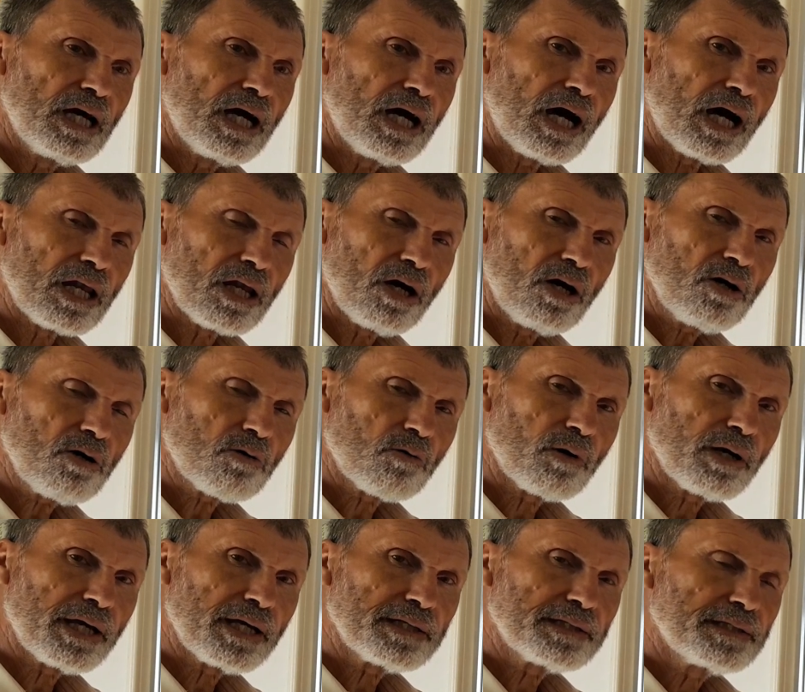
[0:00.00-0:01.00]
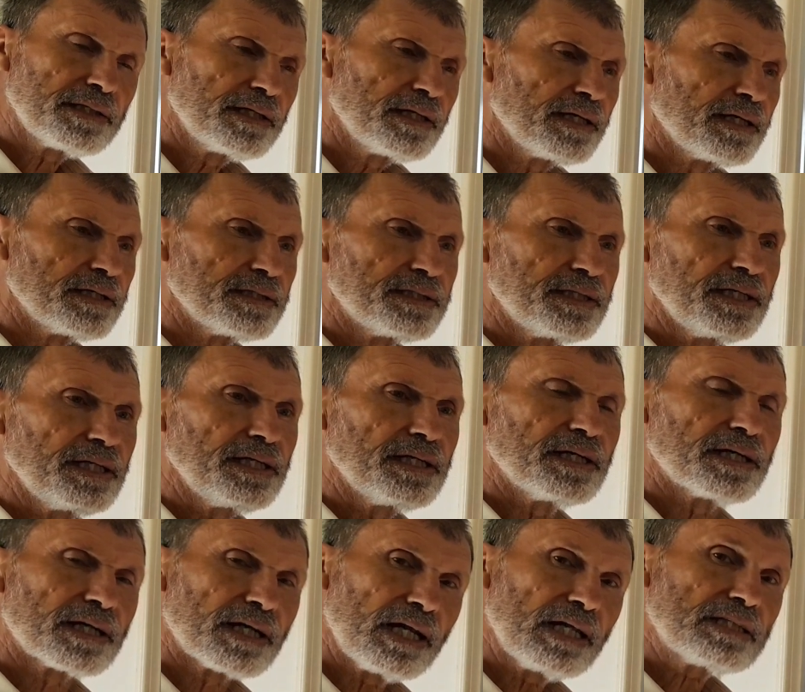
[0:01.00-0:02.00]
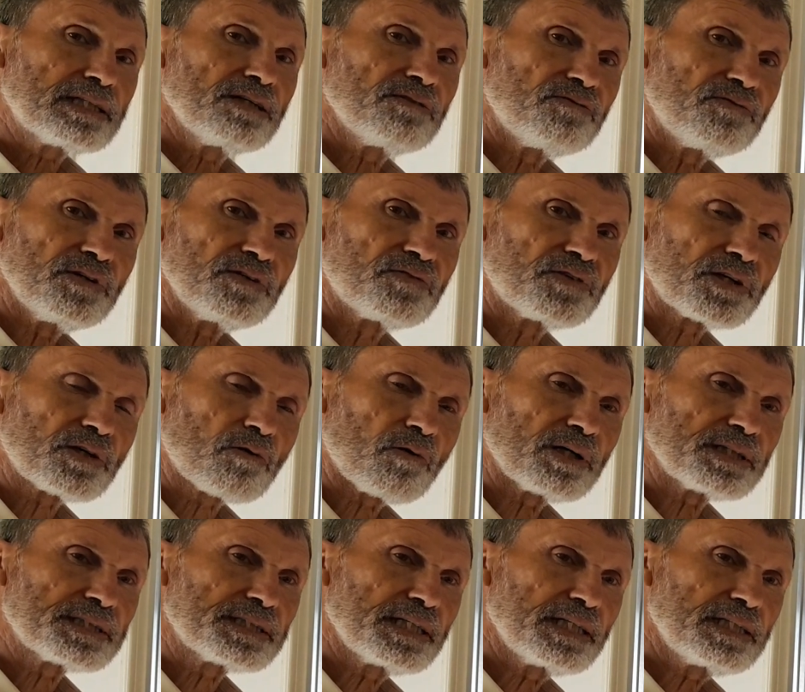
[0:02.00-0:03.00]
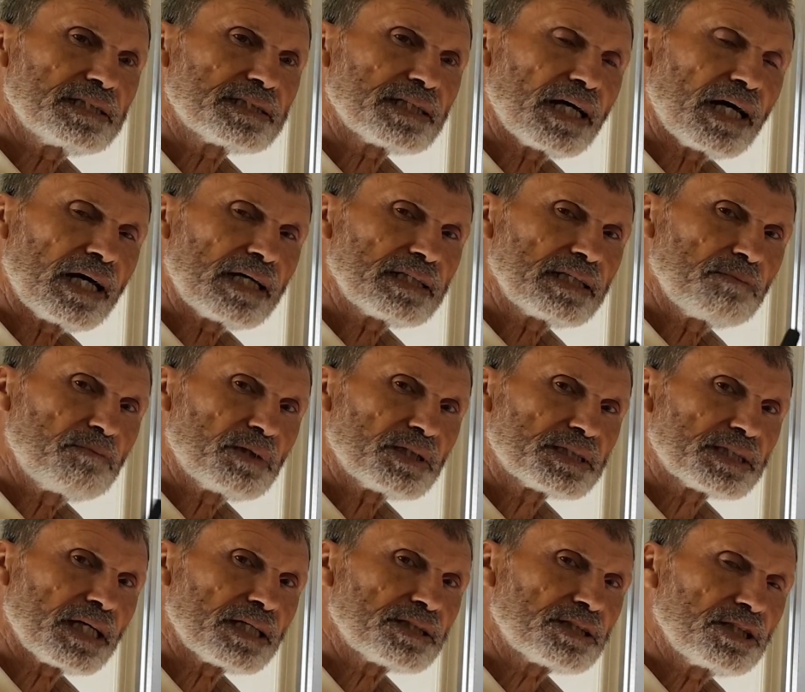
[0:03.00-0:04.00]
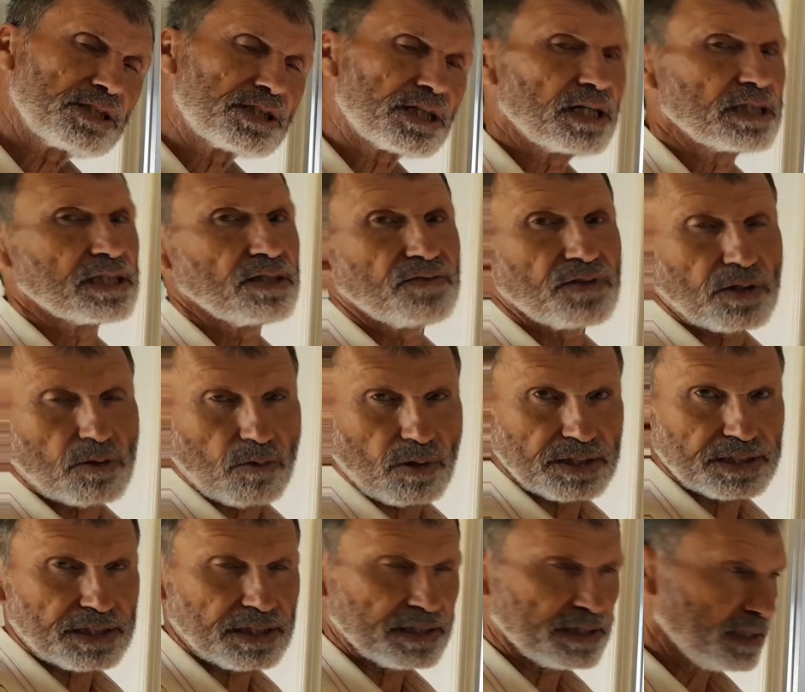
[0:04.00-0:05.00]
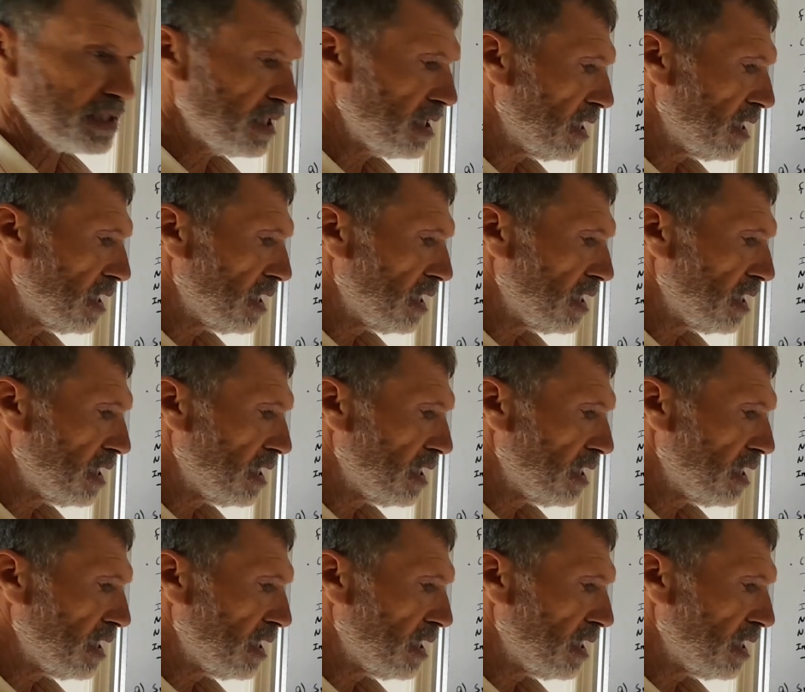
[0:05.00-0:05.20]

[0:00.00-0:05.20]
along with the relative frequencies and the percentage relative frequencies.